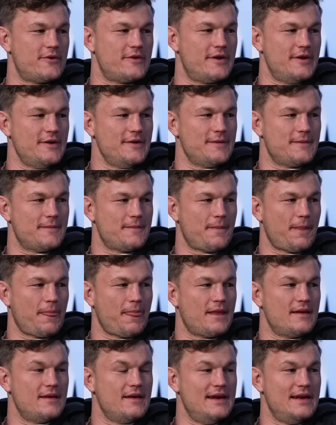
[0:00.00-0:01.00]
for it though?
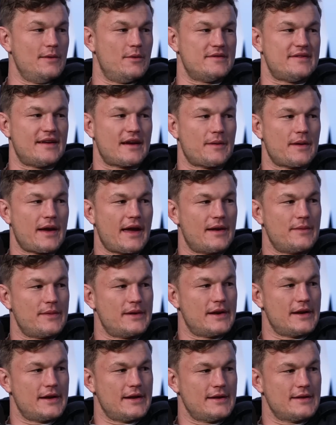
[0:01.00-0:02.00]
He didn't want to take
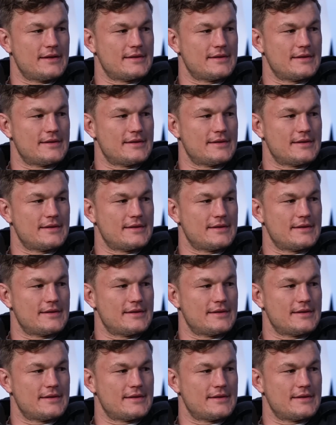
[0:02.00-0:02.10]
accountability.